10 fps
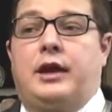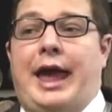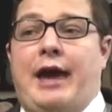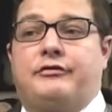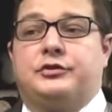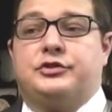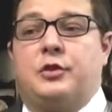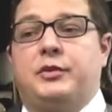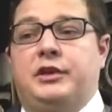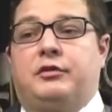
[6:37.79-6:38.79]
after
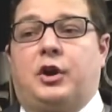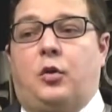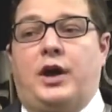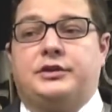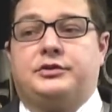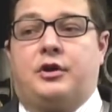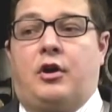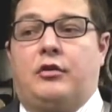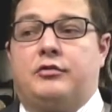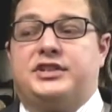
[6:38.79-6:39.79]
so many requests
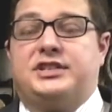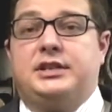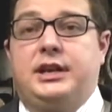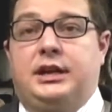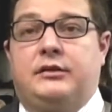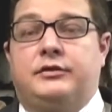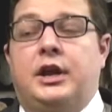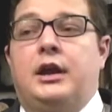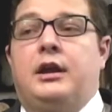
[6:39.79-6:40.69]
are received,